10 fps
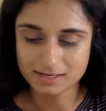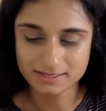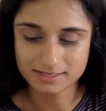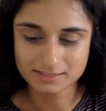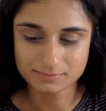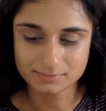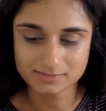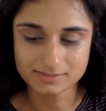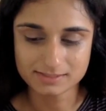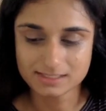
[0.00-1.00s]
I think it's a
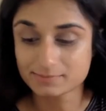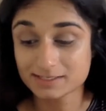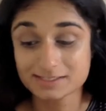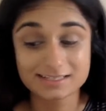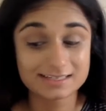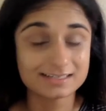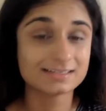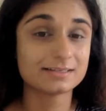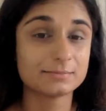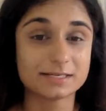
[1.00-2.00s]
must visit.
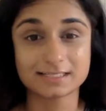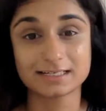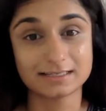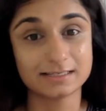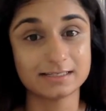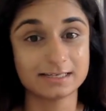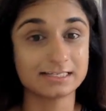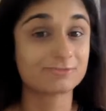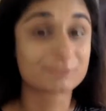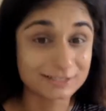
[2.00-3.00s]
Especially the best thing is that
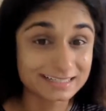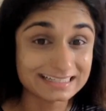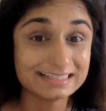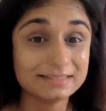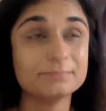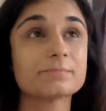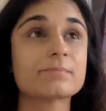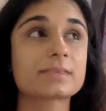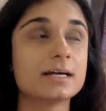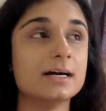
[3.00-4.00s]
it's free,
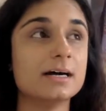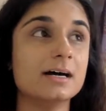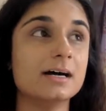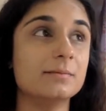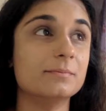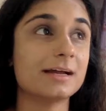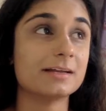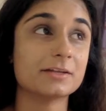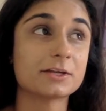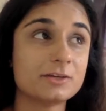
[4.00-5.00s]

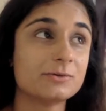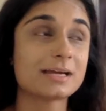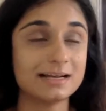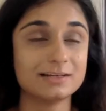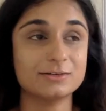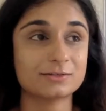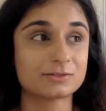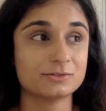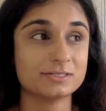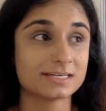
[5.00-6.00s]
and the queue can look
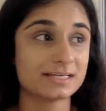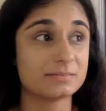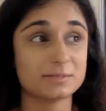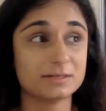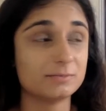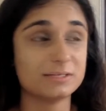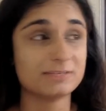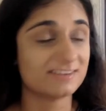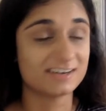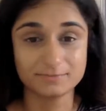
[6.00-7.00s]
daunting, but
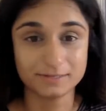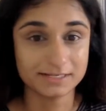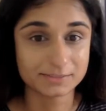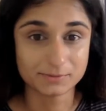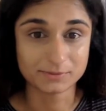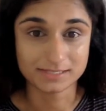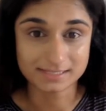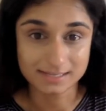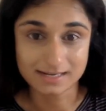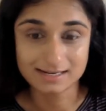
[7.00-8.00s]
within 5 minutes we were
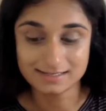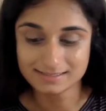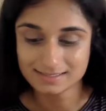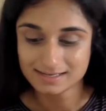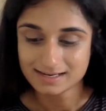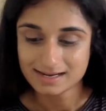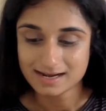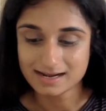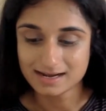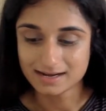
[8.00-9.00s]
inside.
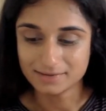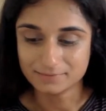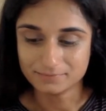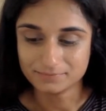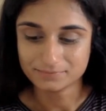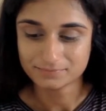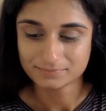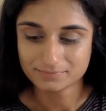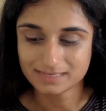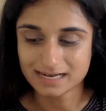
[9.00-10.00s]
Um,
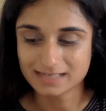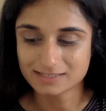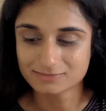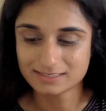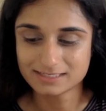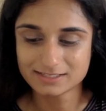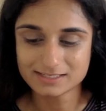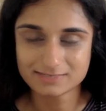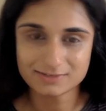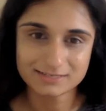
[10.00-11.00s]
yeah, it's really
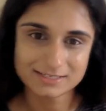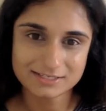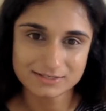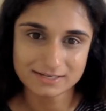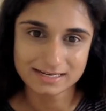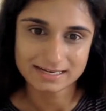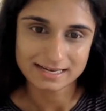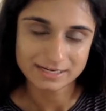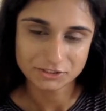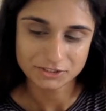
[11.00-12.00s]
good if you're into like
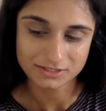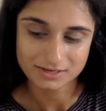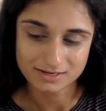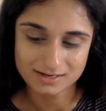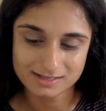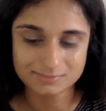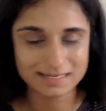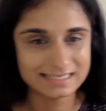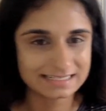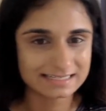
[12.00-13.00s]
ancient art,
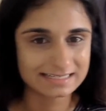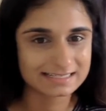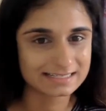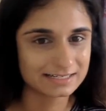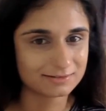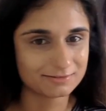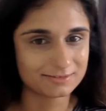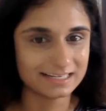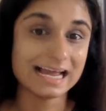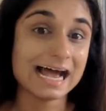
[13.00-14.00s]
paintings,
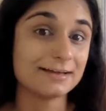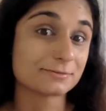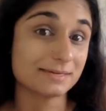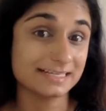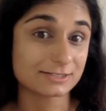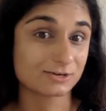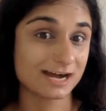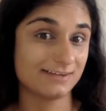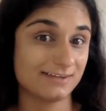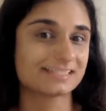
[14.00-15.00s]
calligraphy, and handmade
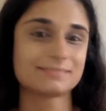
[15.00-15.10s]
crafts.